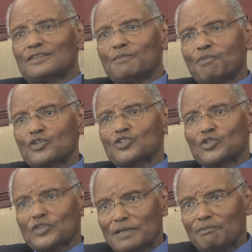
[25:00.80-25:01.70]
imposed
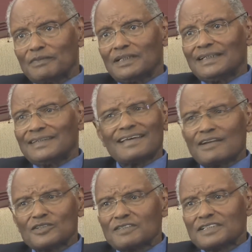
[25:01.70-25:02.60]
on them, they are
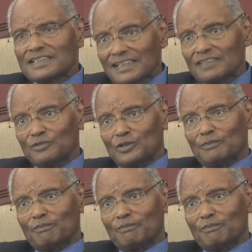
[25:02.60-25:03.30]
not even grateful.